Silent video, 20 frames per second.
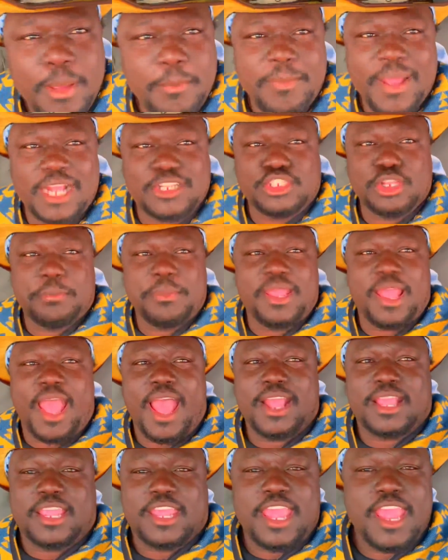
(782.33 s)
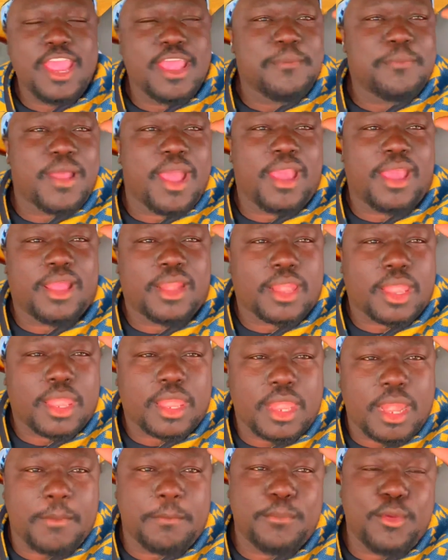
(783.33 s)
about to be Akim
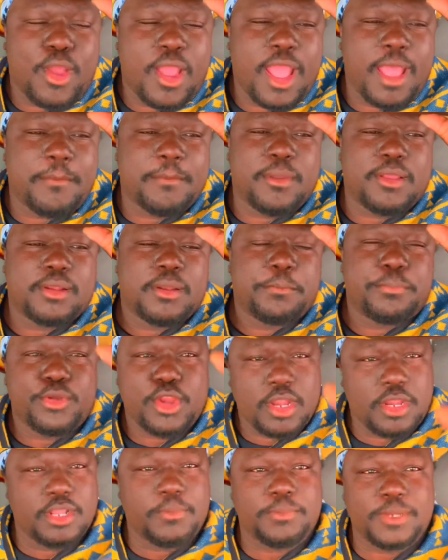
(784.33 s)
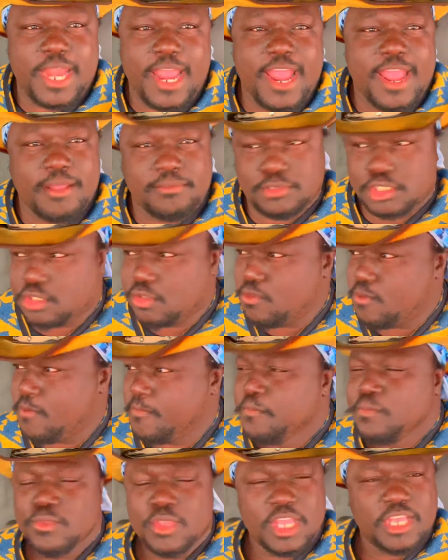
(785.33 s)
Ahrat Muhammad pretty damn soon
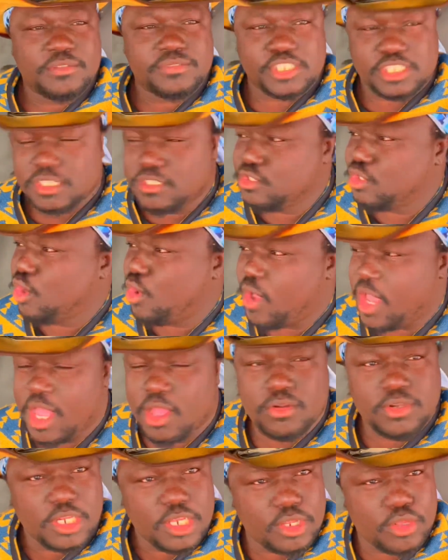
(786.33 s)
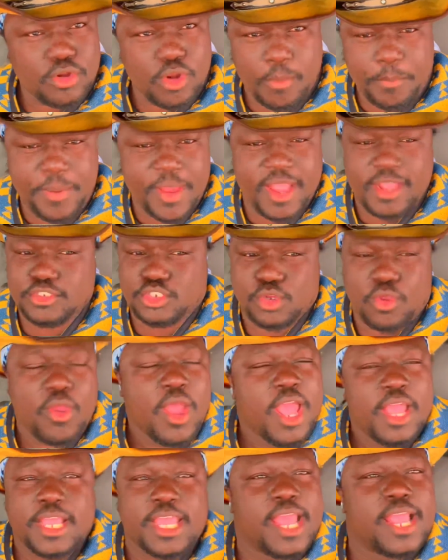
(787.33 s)
if Señor El Negro Pancho
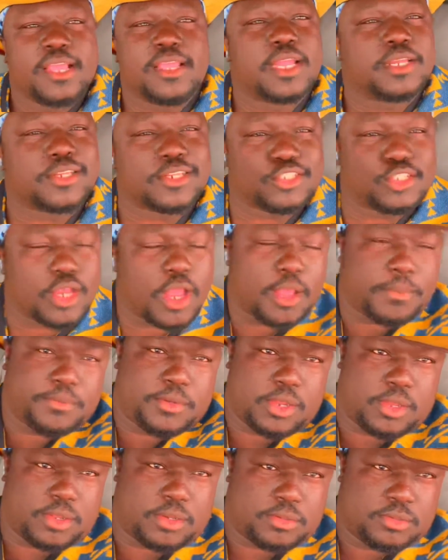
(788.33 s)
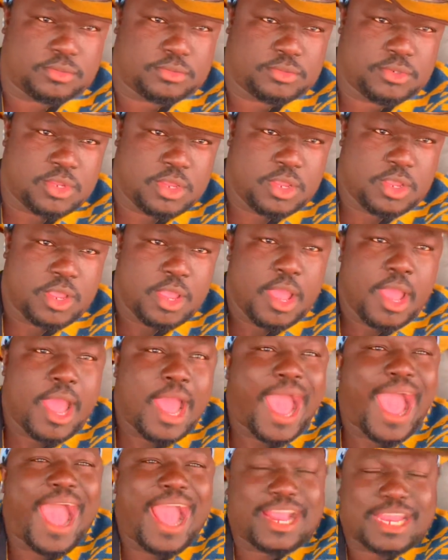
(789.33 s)
can't get the job done.
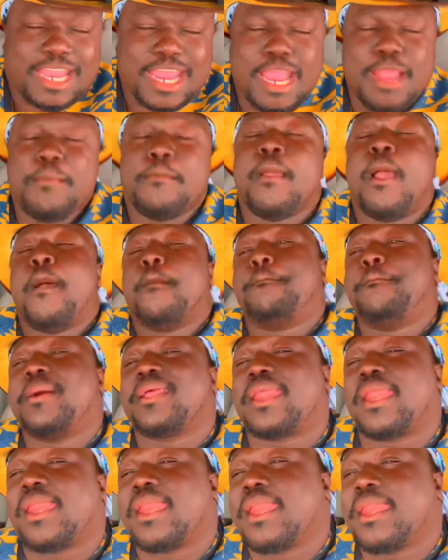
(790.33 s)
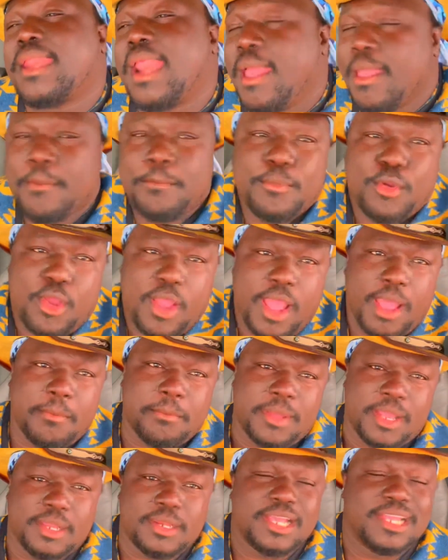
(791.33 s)
Akim
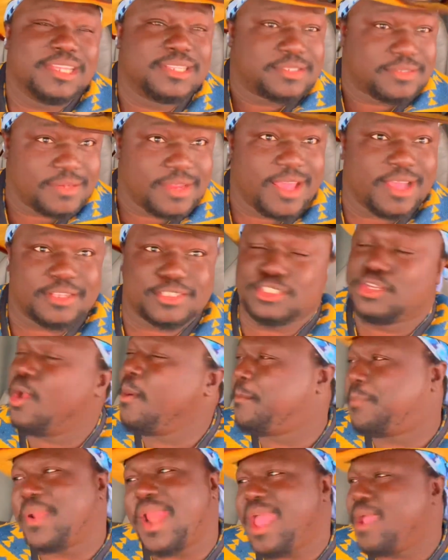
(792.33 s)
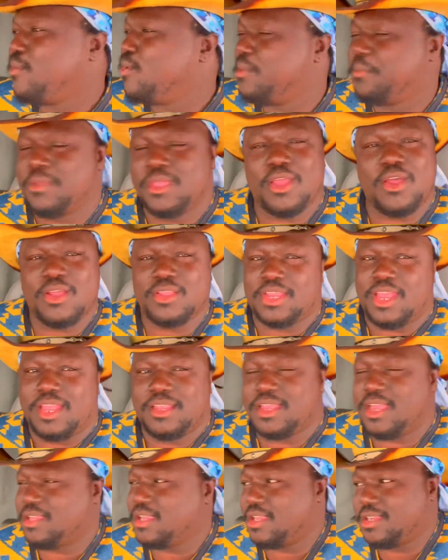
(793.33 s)
Muhammad is next. Don't play with me. Oh,
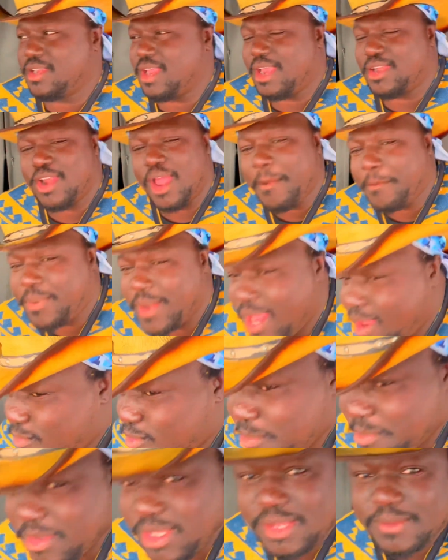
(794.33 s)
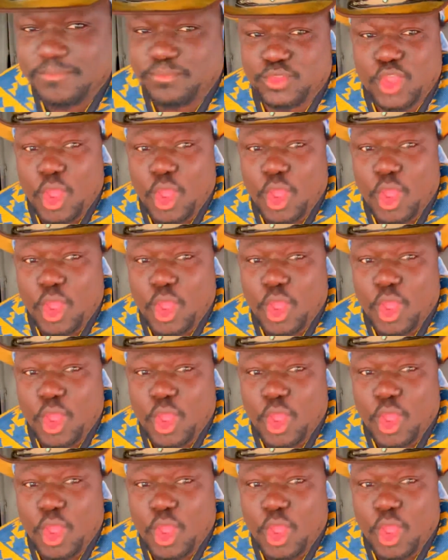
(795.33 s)
yeah. Now, don't play with me.